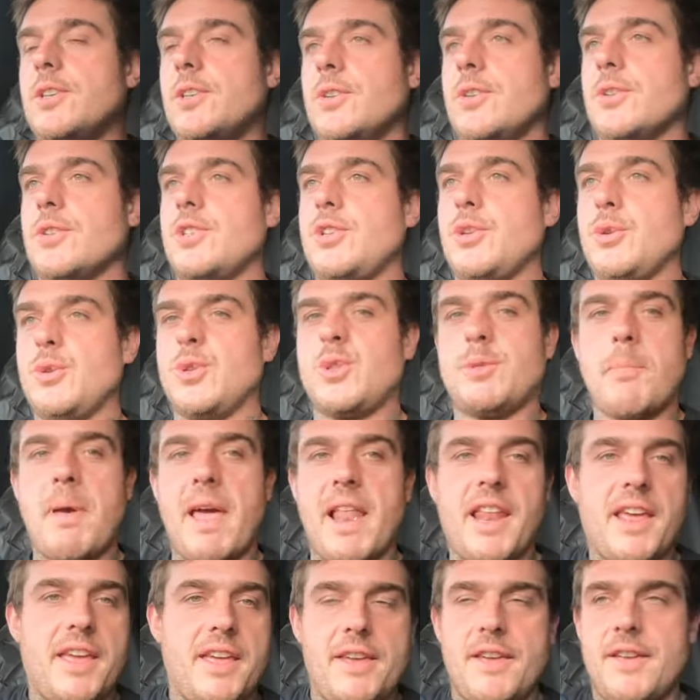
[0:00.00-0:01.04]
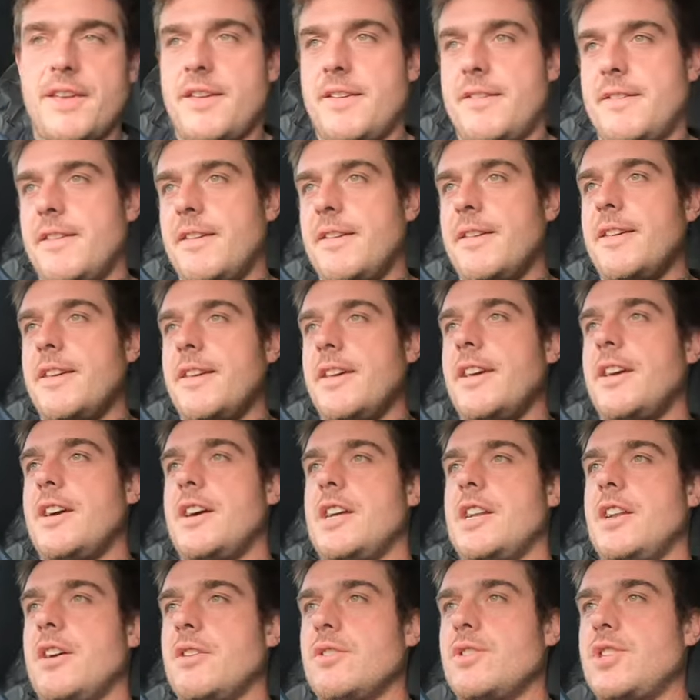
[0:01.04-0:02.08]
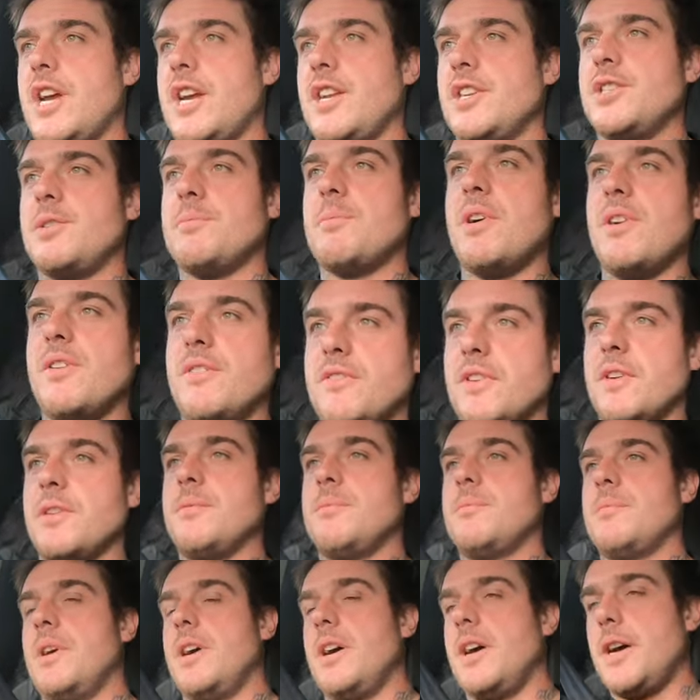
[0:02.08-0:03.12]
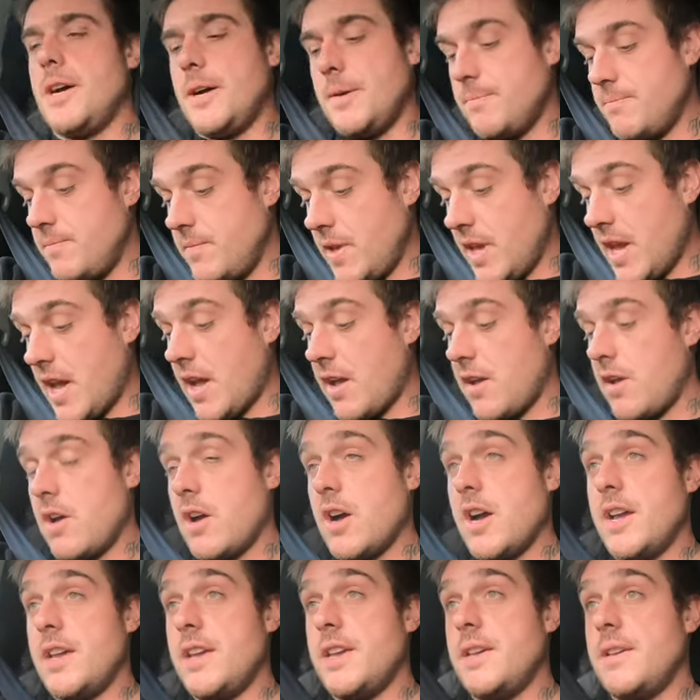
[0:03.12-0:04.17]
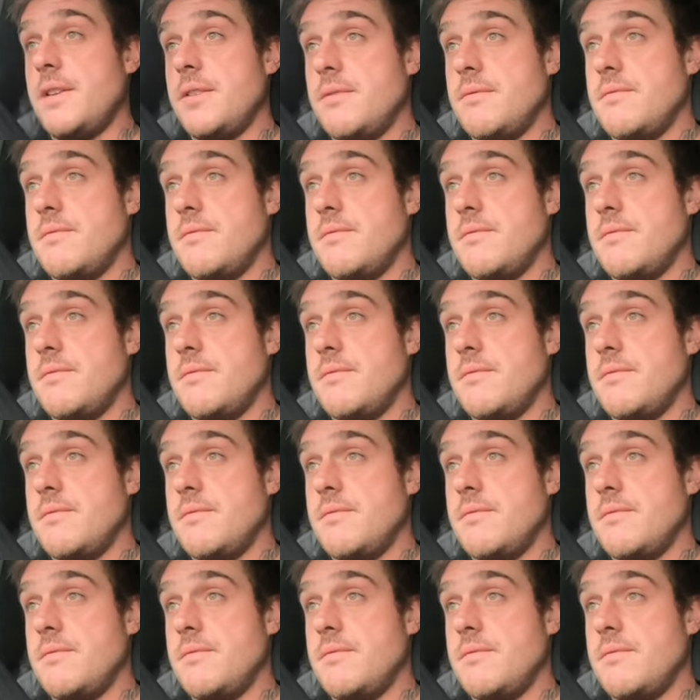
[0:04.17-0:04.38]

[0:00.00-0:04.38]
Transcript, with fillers: or too smelly, and I'll change them over. But um, yeah, I